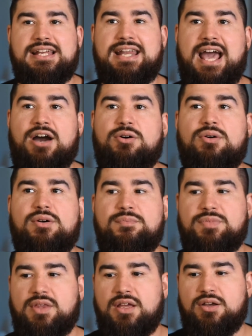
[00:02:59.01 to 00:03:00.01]
Now,
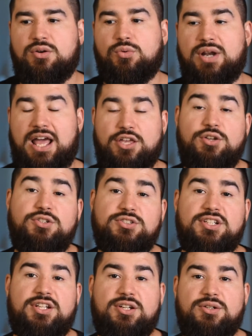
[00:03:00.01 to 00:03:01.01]
what I used
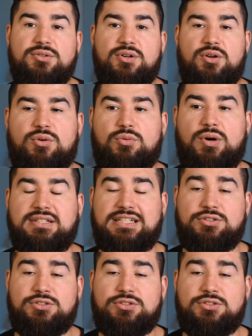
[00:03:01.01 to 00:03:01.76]
to do was,